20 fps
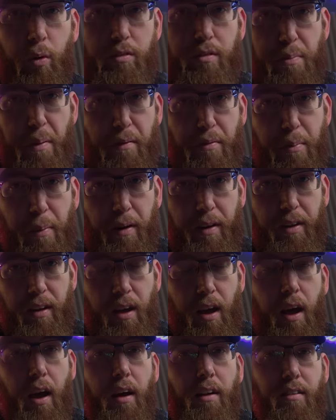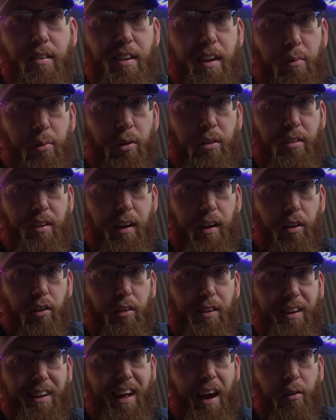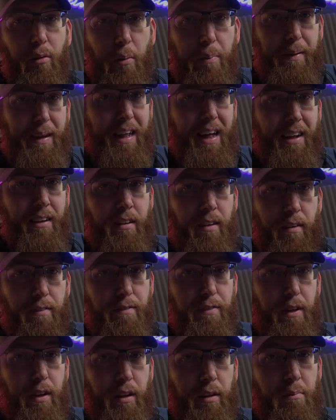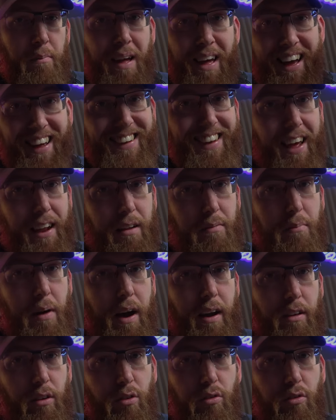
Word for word: What's up everybody? Today we're going to take a look at how I plan, film and edit my